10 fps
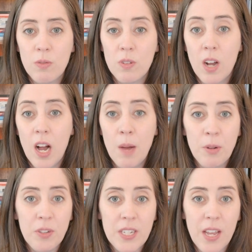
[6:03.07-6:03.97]
cobble
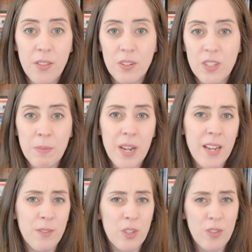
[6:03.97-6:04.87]
together some kind
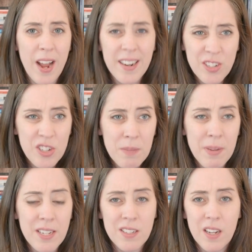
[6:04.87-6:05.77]
of strategy
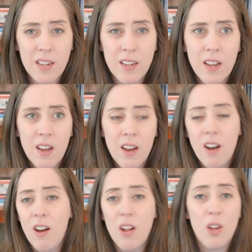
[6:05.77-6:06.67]
based on
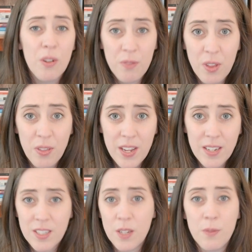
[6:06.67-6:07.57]
all of the
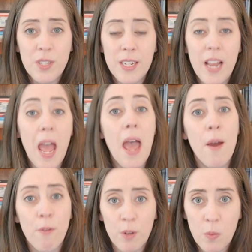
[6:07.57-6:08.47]
things that you've seen
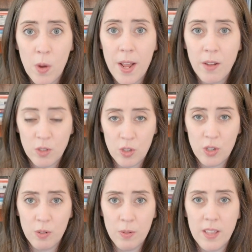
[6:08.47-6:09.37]
everyone else
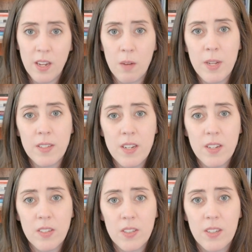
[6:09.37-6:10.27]
do in their business?